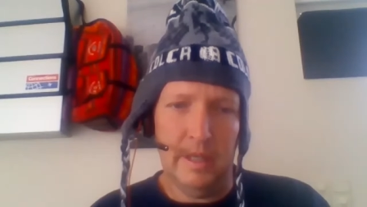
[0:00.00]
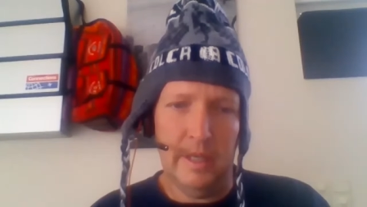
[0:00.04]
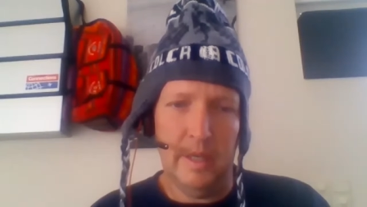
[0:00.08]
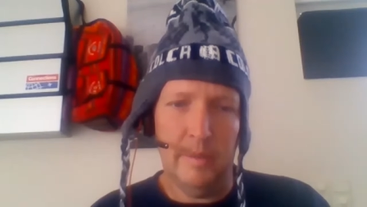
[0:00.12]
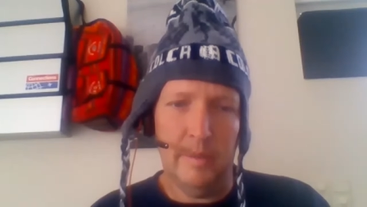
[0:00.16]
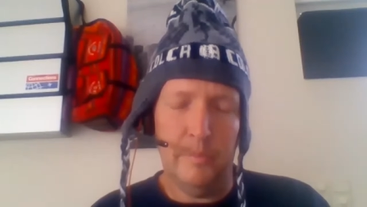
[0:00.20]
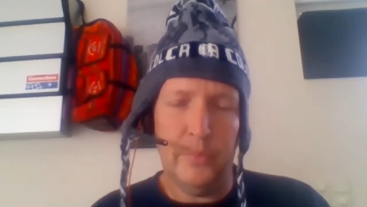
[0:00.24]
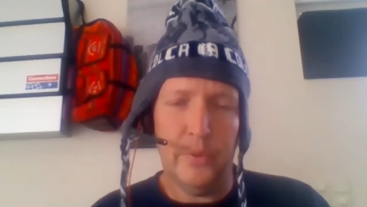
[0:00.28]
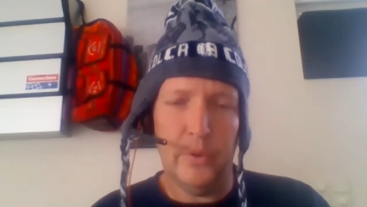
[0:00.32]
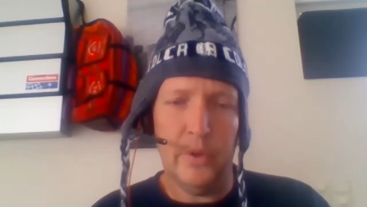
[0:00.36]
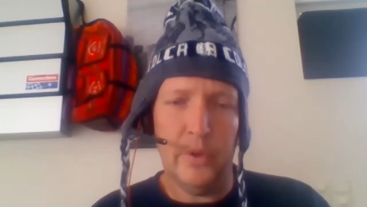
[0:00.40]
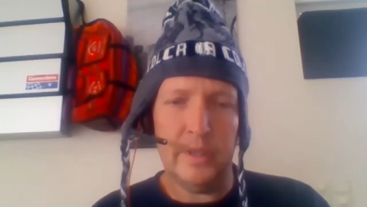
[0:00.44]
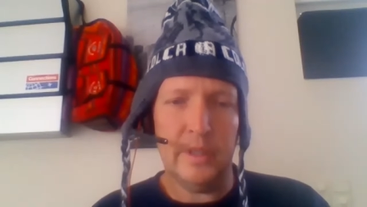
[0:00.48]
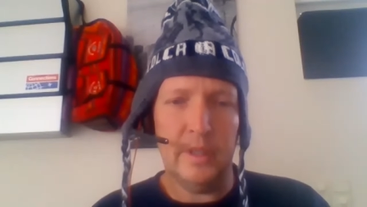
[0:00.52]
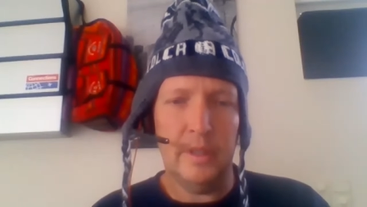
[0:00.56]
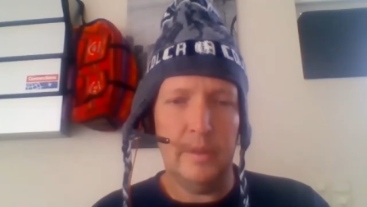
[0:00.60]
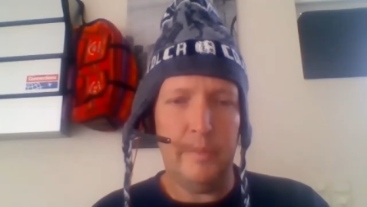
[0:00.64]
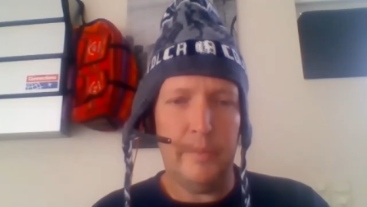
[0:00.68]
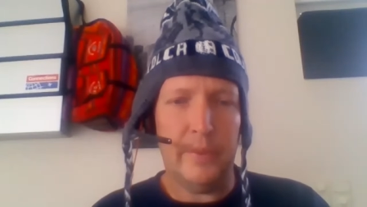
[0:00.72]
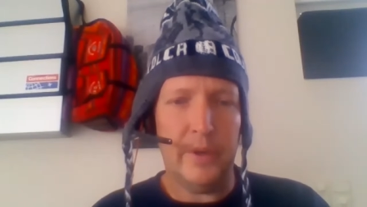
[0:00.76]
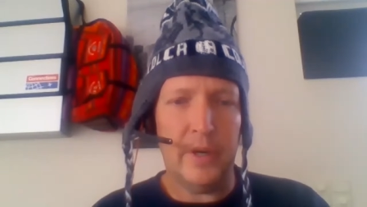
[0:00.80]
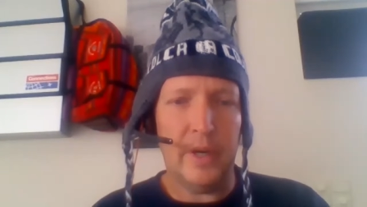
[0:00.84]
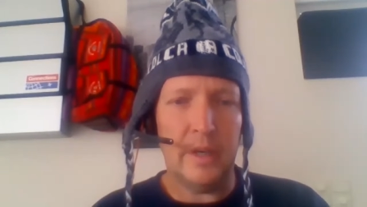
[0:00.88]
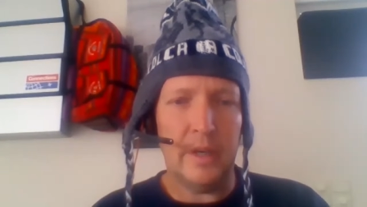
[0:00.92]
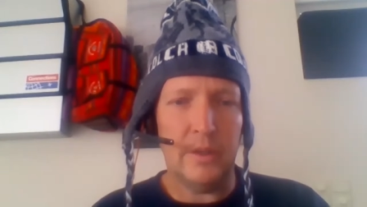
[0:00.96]

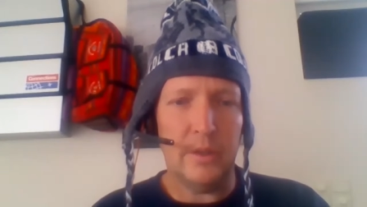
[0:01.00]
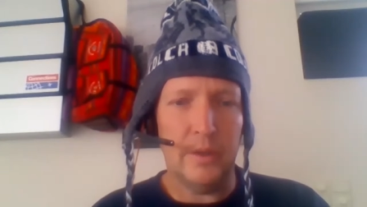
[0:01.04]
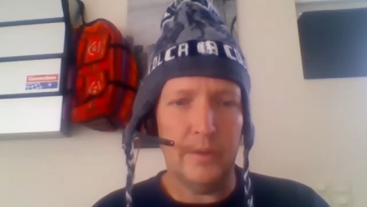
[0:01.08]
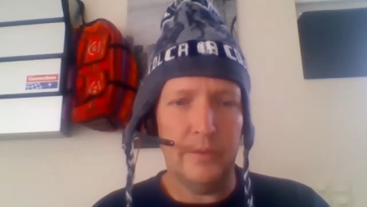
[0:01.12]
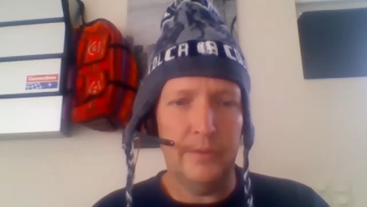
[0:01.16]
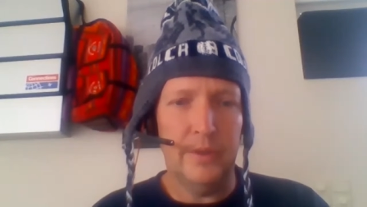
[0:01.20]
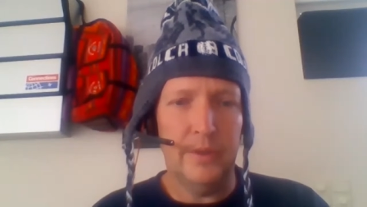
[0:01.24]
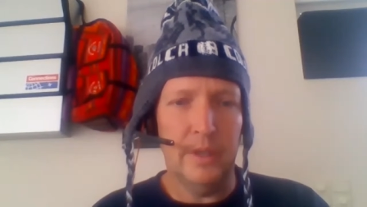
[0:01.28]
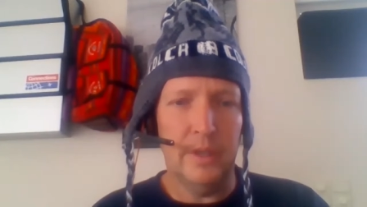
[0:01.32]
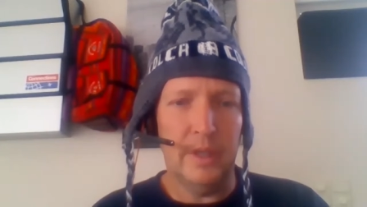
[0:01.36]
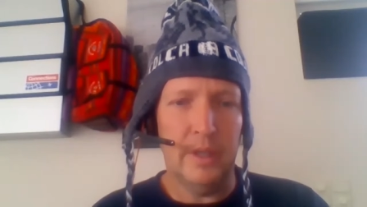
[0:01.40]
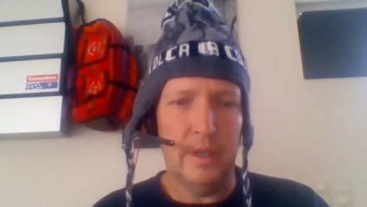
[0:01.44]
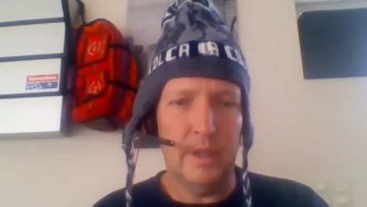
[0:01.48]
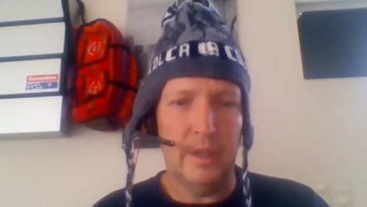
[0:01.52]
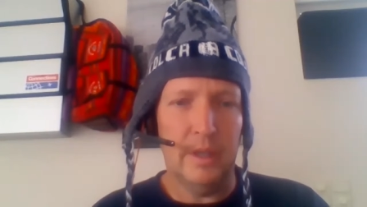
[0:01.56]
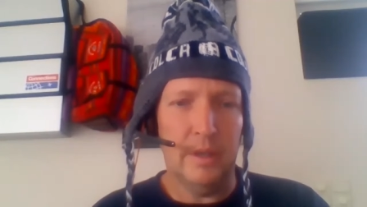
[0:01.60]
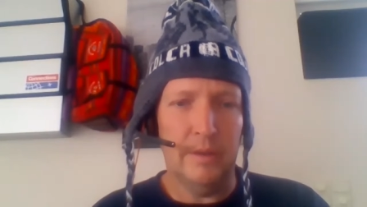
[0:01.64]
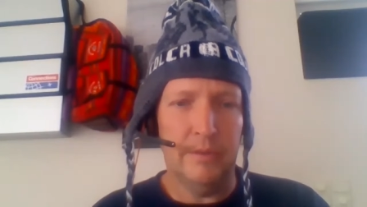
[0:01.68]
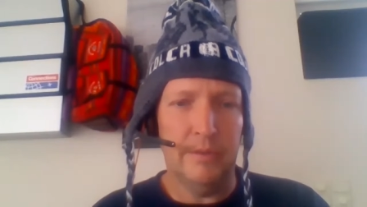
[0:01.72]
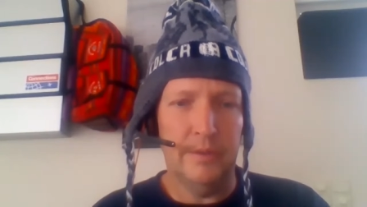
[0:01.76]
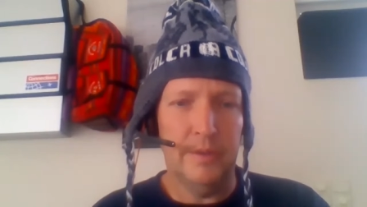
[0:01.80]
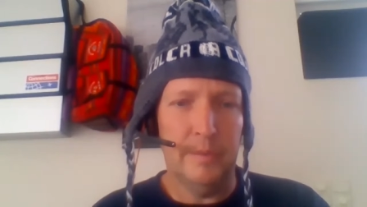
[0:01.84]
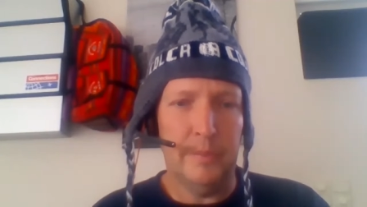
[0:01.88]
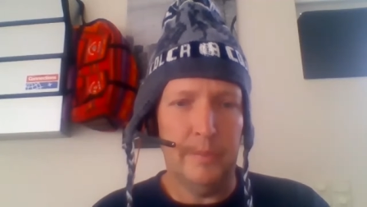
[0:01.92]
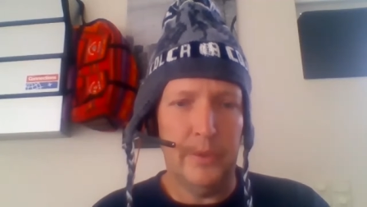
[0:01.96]
important part of
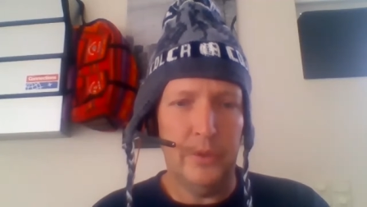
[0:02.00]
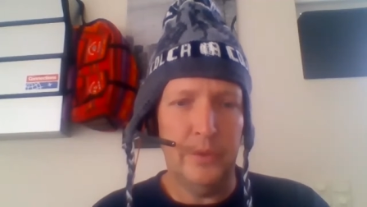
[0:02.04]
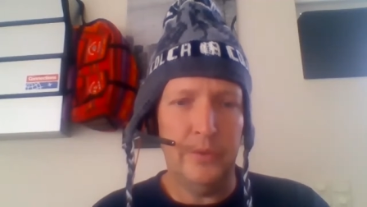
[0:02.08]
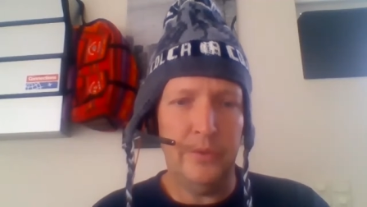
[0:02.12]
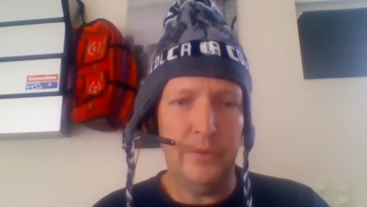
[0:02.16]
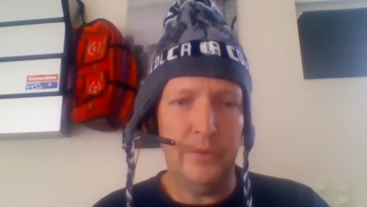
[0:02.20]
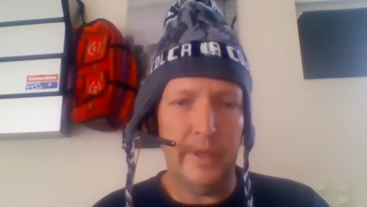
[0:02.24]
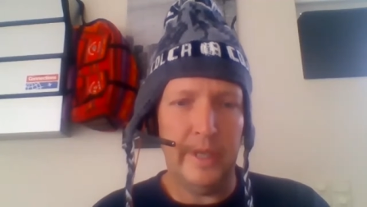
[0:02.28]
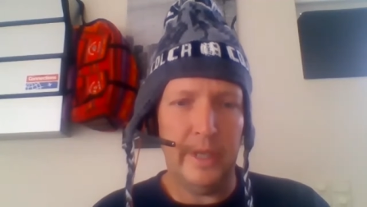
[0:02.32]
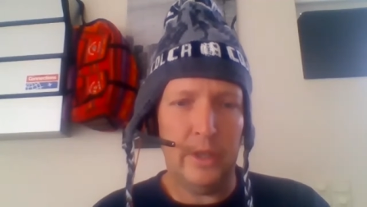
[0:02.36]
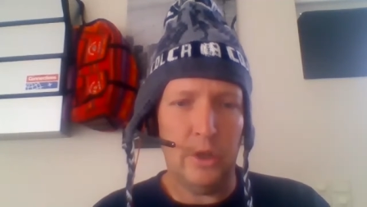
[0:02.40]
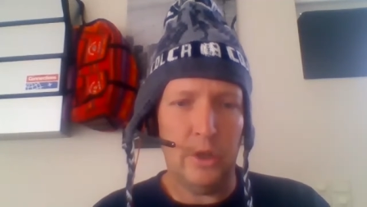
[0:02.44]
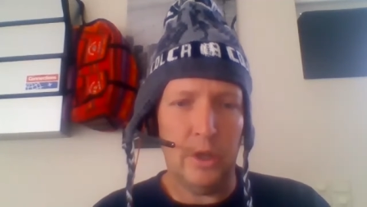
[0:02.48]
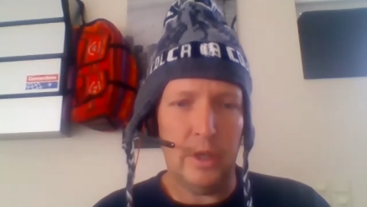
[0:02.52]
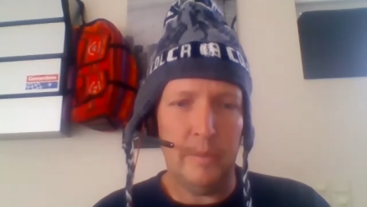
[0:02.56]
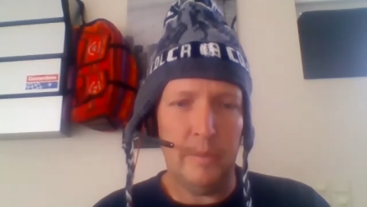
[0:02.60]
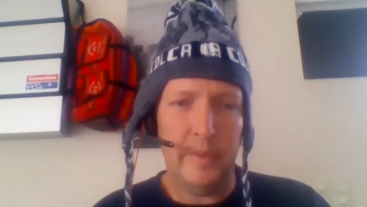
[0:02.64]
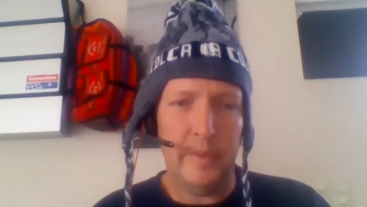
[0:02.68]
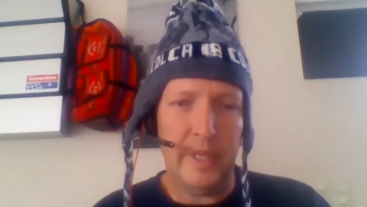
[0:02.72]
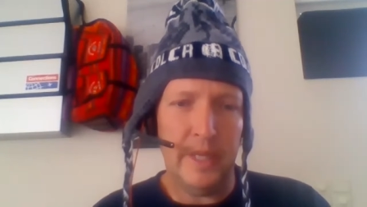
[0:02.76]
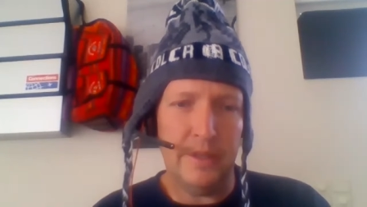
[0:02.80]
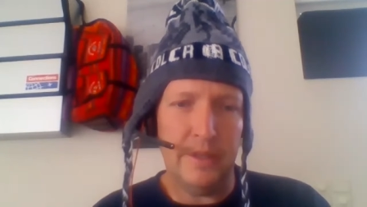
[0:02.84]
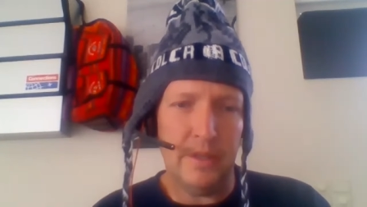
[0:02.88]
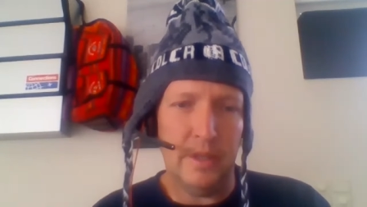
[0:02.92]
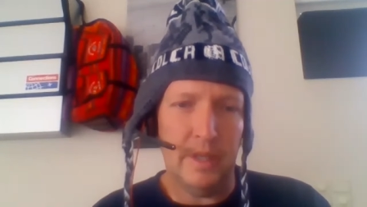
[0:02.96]
the Peruvian
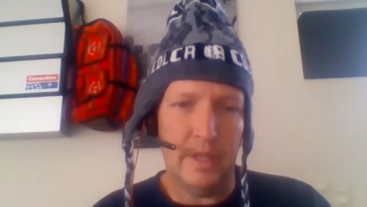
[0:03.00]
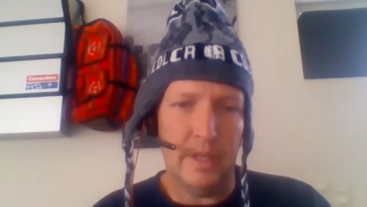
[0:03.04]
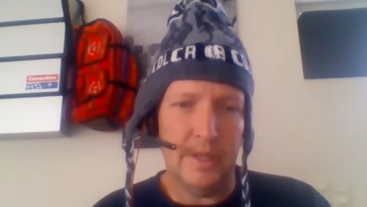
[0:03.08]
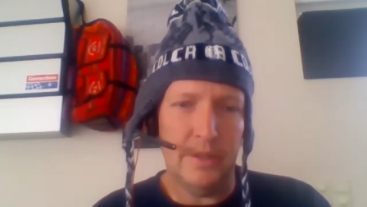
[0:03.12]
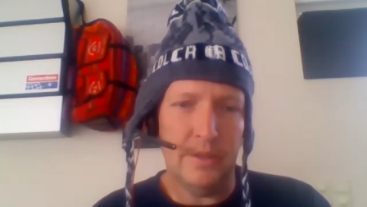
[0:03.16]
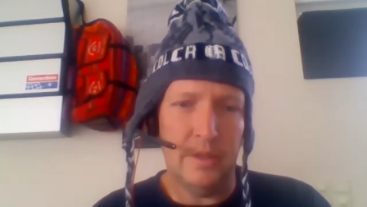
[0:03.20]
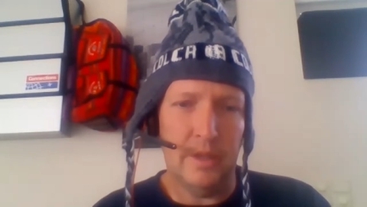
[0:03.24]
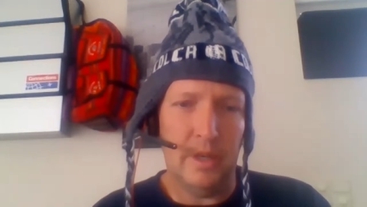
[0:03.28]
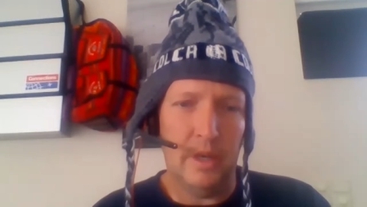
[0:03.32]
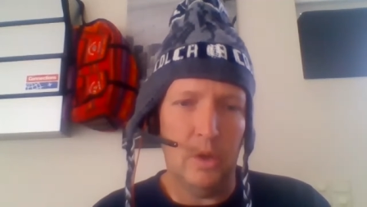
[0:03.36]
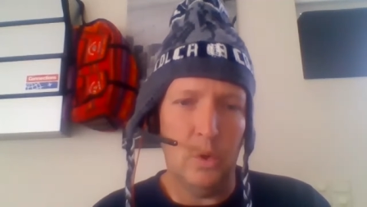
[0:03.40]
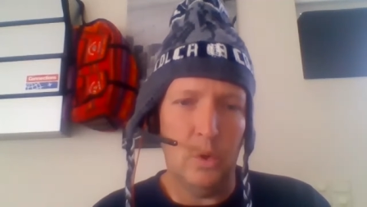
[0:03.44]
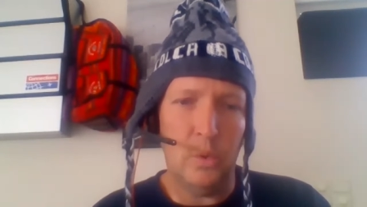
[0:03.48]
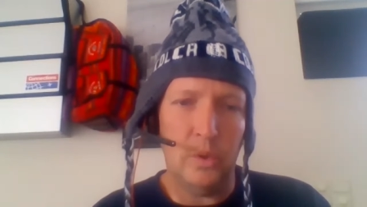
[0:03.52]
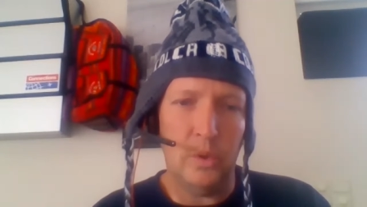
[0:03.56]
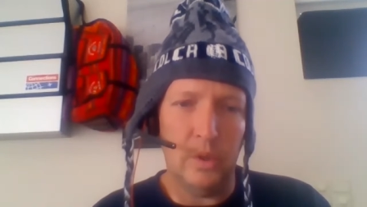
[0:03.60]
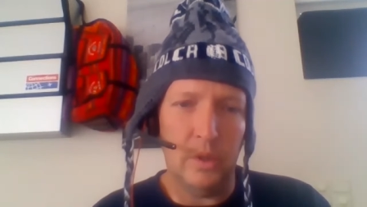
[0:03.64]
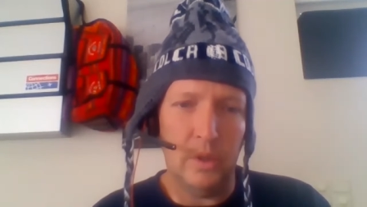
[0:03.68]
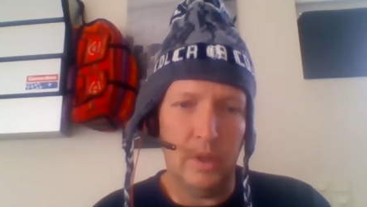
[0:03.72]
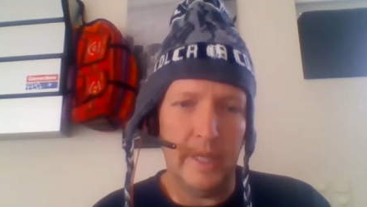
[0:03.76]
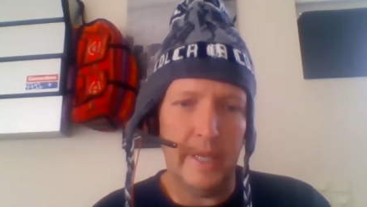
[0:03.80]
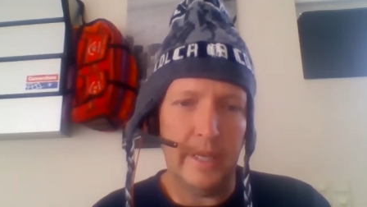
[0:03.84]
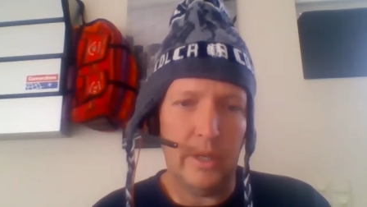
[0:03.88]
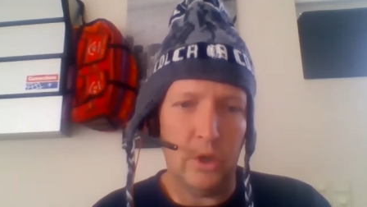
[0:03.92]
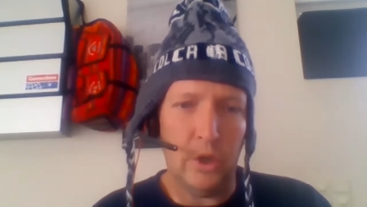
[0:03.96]
economy is a
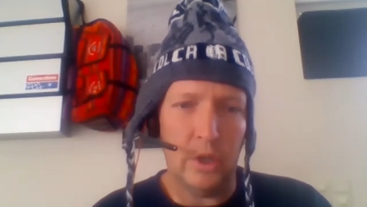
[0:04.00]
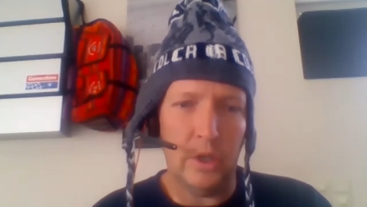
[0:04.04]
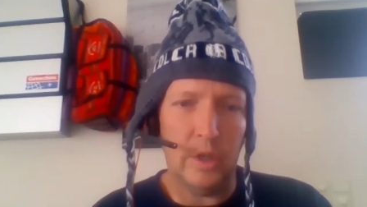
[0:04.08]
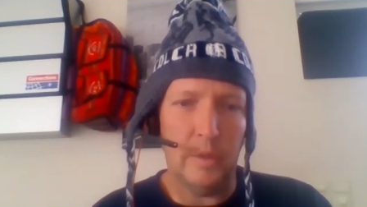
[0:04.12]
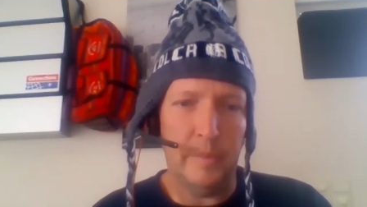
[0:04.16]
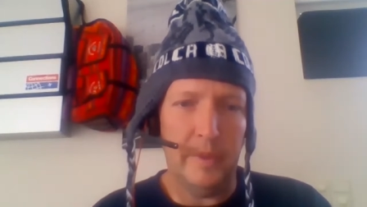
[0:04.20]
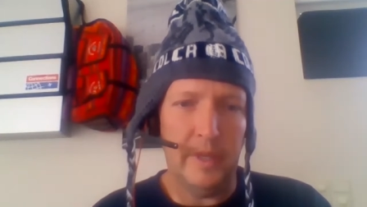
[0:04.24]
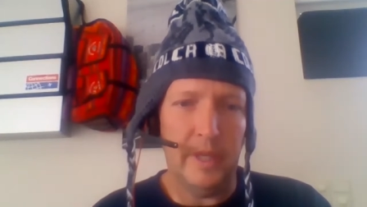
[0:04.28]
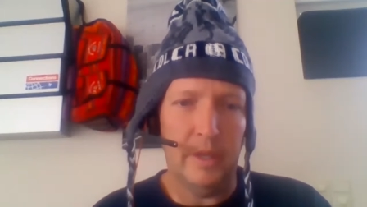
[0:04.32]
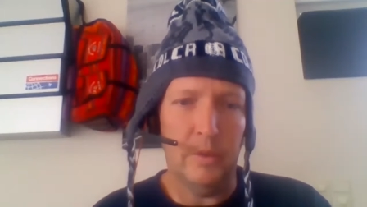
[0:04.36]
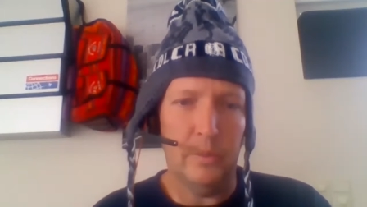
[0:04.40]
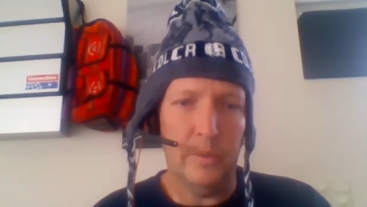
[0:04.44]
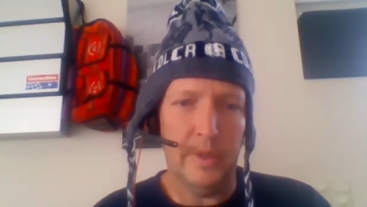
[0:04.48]
local economy,